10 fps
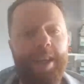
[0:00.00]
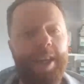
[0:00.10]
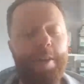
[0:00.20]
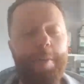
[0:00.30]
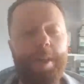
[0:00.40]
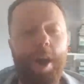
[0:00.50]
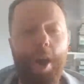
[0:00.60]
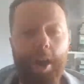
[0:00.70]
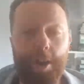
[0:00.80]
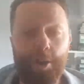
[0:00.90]
He could be the
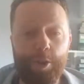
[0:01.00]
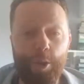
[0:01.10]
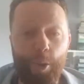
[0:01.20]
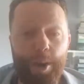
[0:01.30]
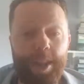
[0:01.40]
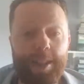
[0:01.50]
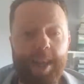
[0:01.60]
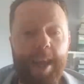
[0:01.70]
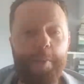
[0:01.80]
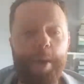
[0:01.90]
highest scorer this
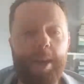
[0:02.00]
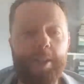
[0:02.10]
game week.